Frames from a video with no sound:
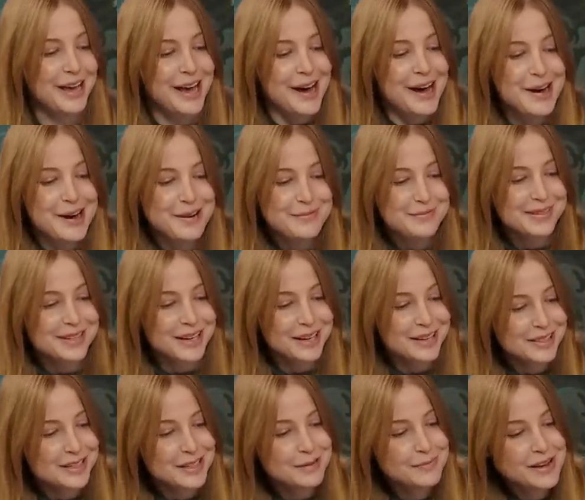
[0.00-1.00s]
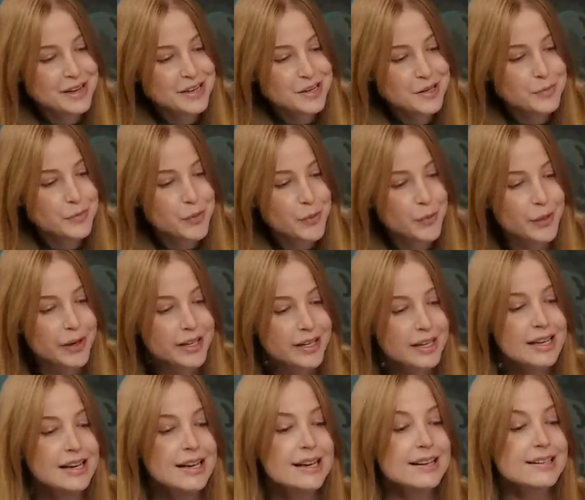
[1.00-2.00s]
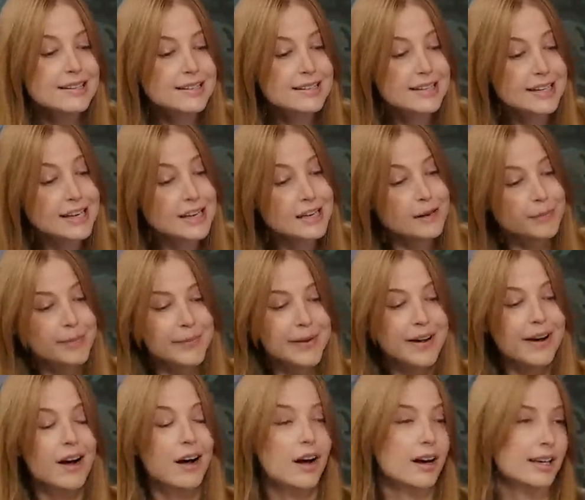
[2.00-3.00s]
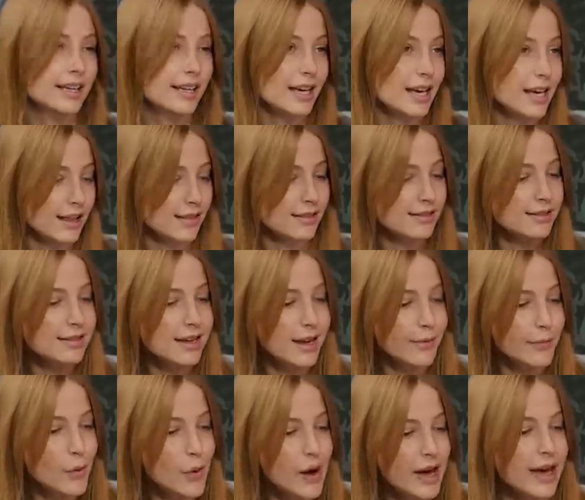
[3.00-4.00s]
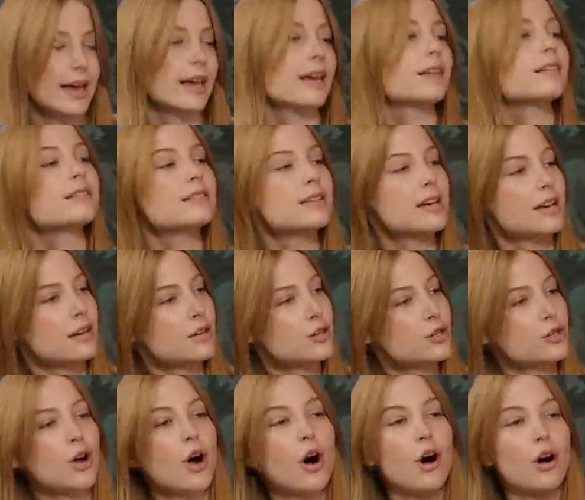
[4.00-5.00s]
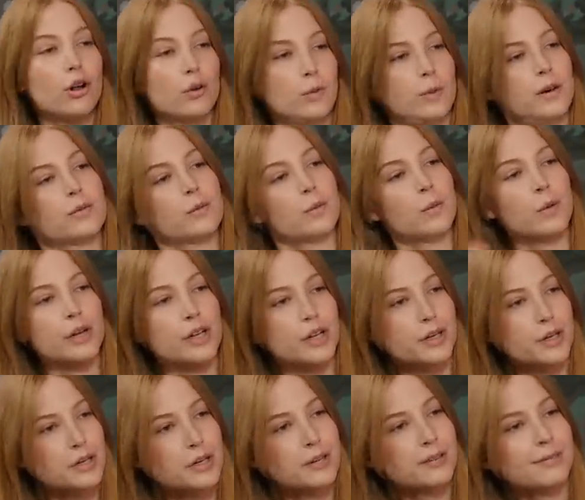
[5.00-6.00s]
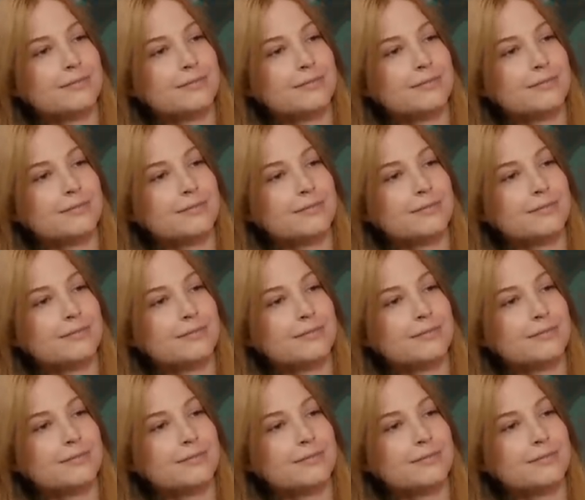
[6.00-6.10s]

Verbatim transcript: caps exclamation point deep again same way dish all one word.